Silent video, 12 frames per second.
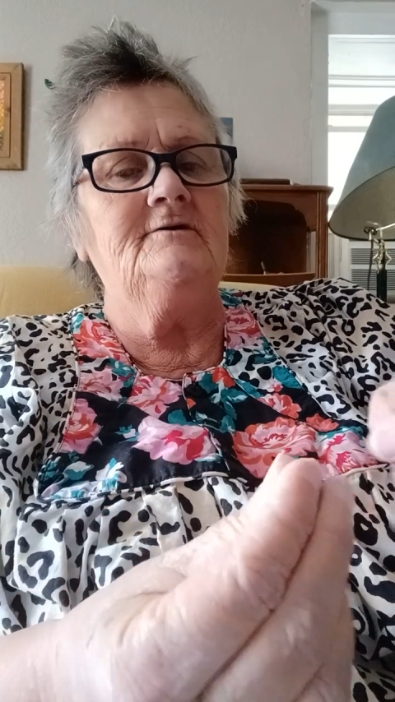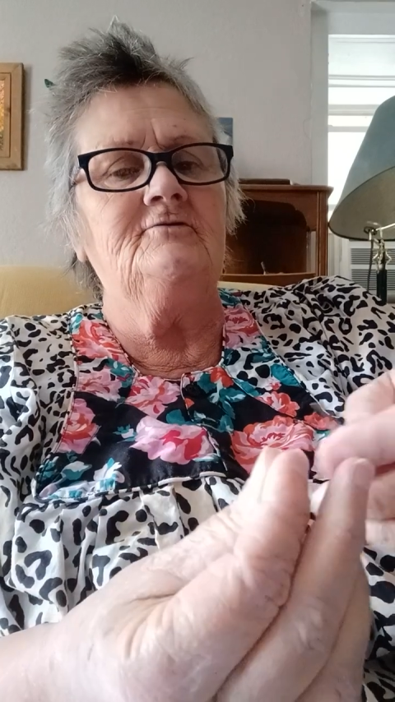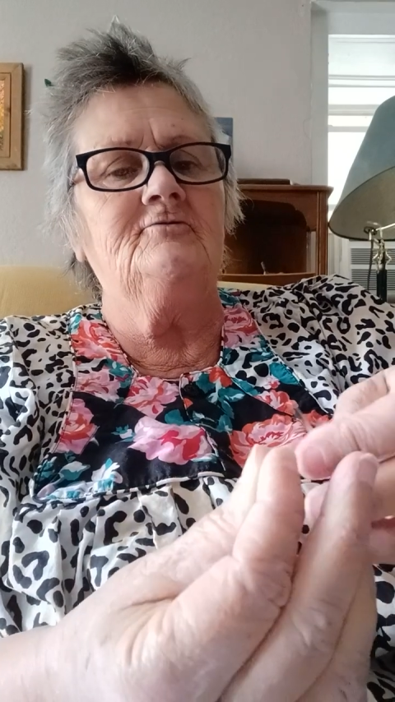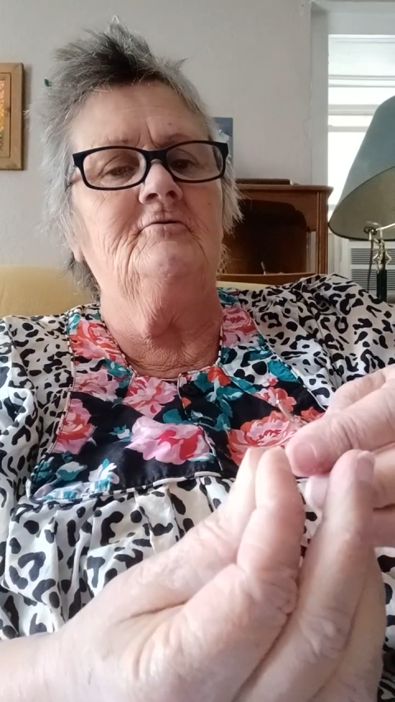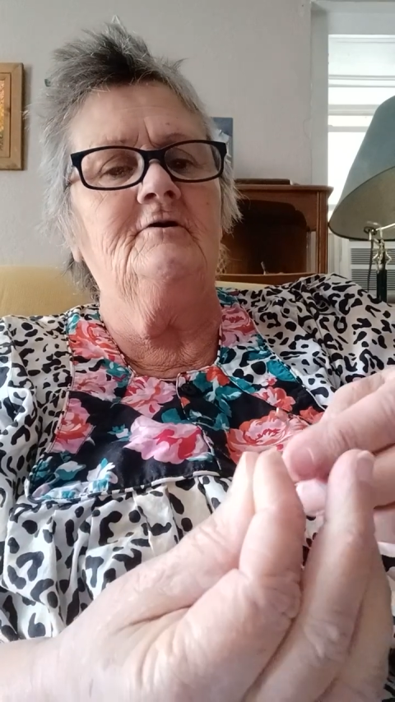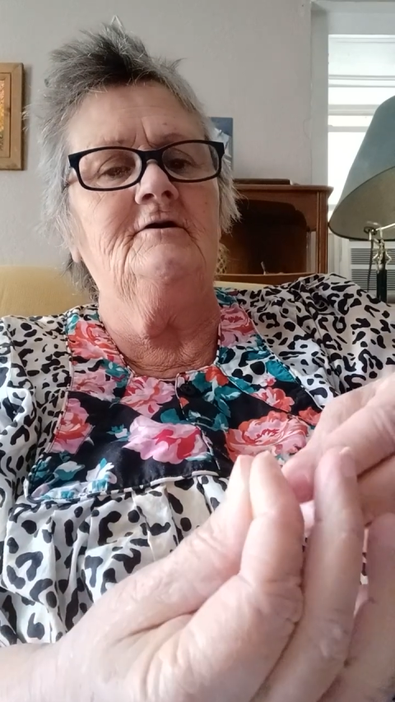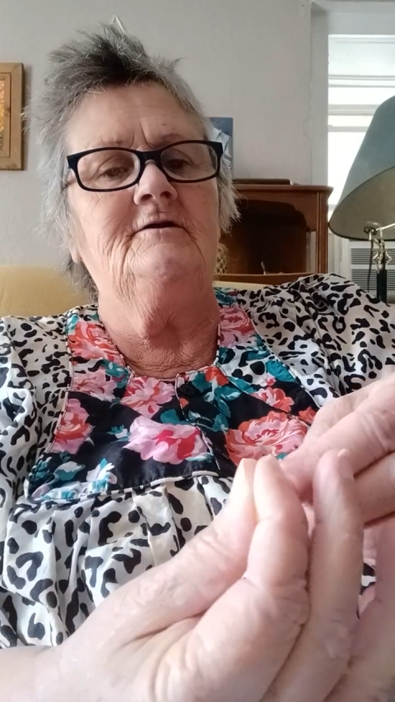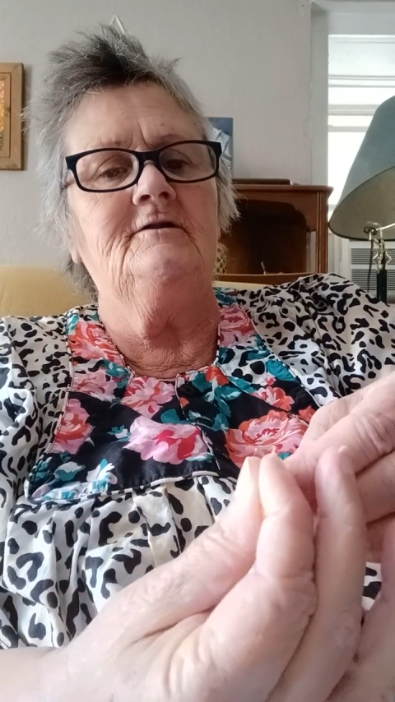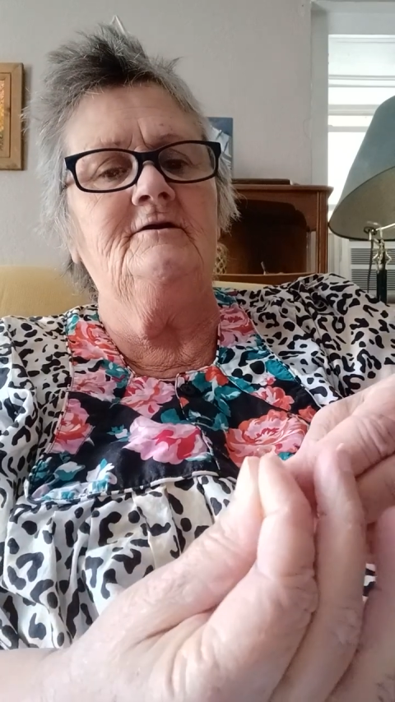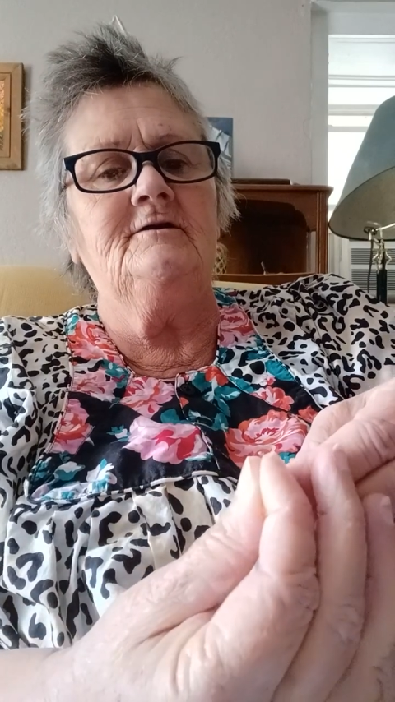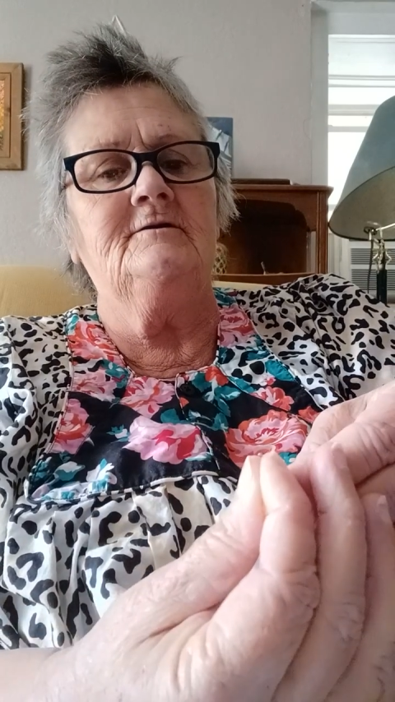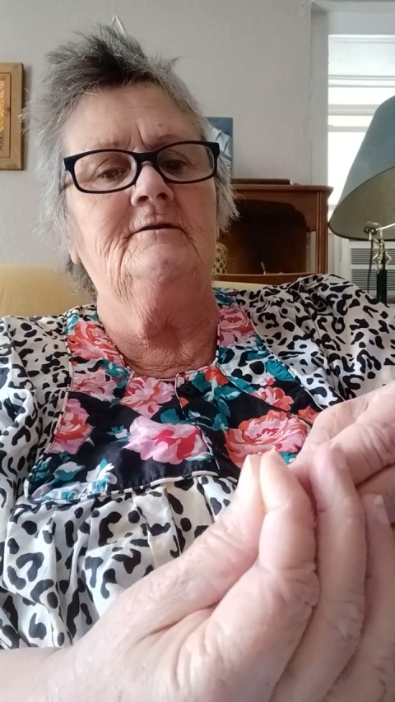and thread it
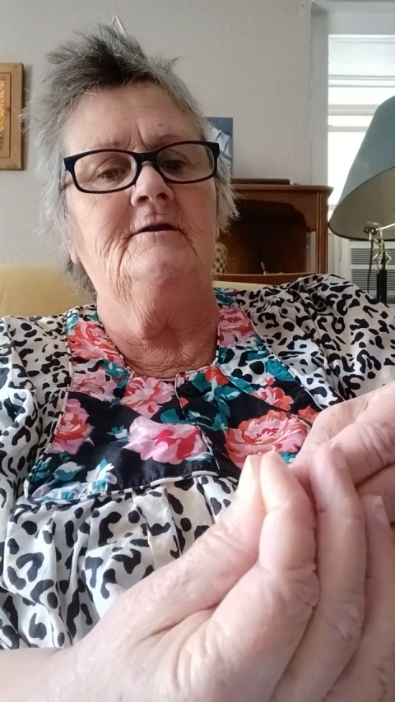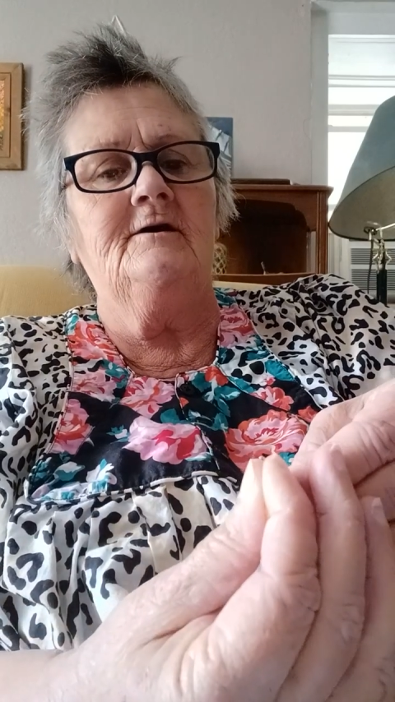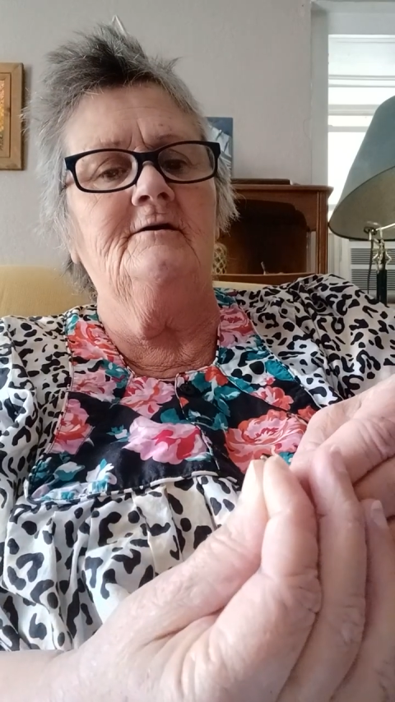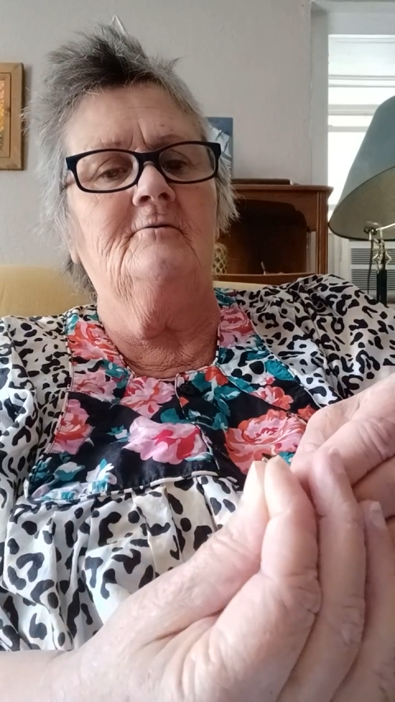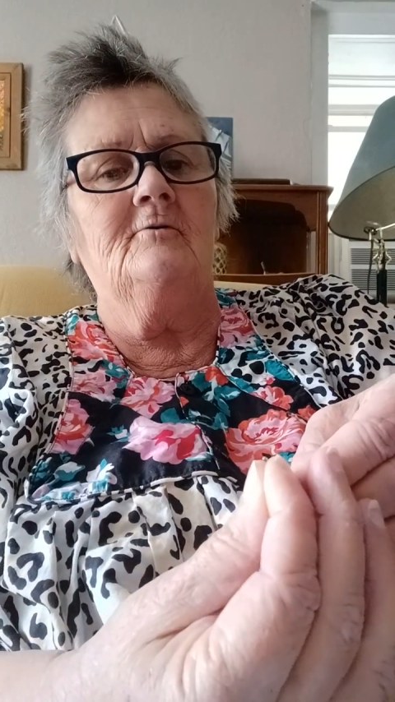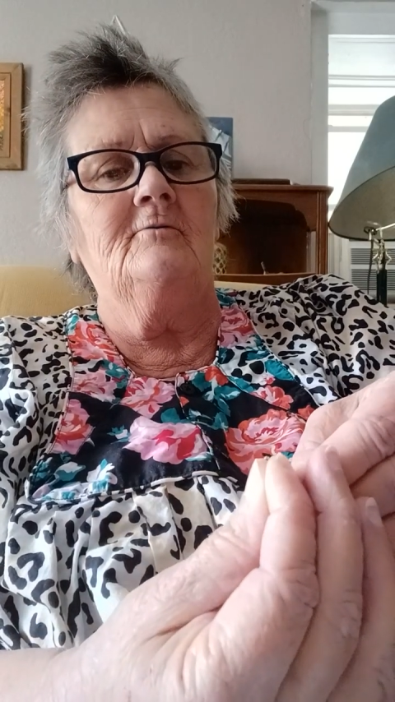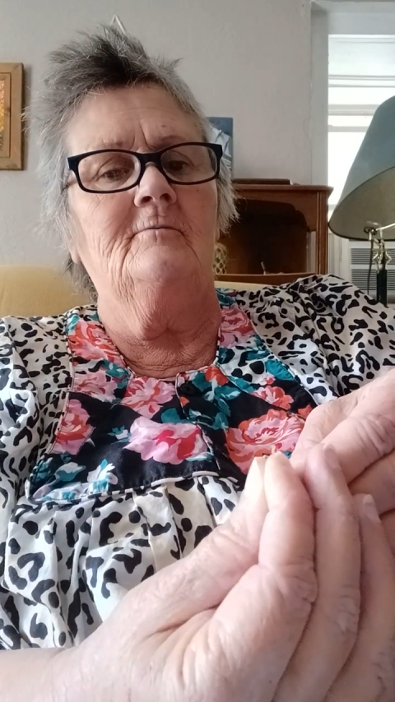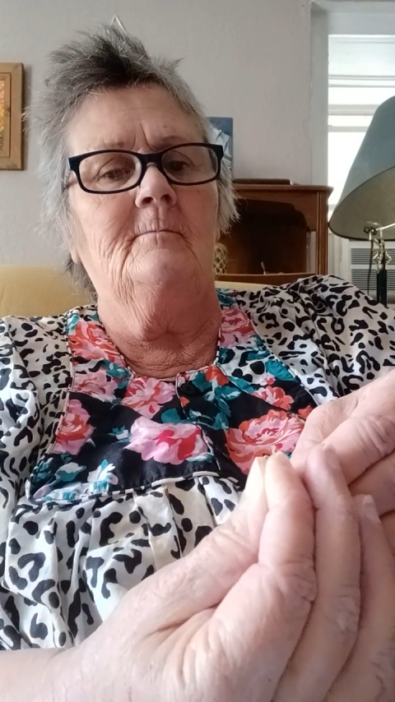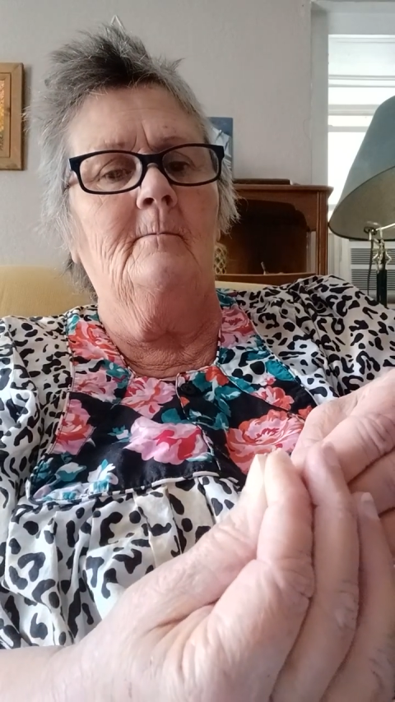in now